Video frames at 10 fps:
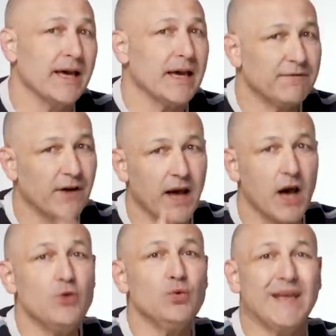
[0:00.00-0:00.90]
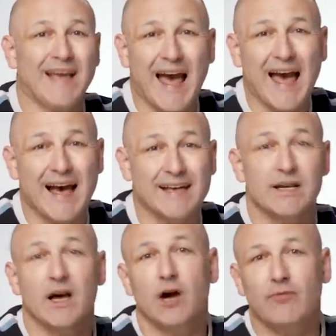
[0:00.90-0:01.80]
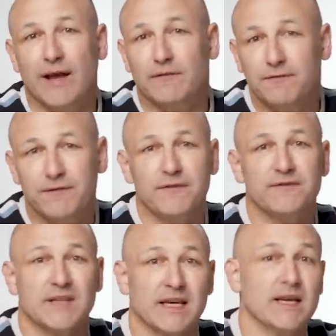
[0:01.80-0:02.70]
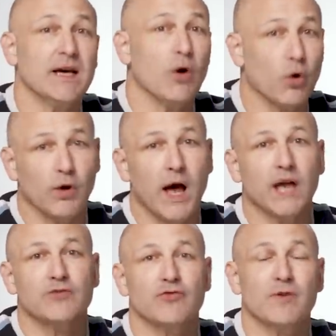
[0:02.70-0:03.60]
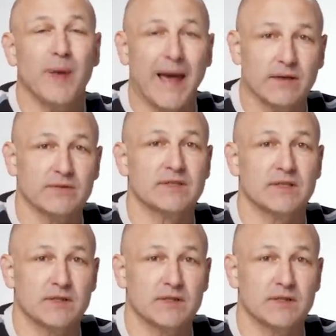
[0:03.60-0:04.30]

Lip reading: if I only had around £50 or £100 to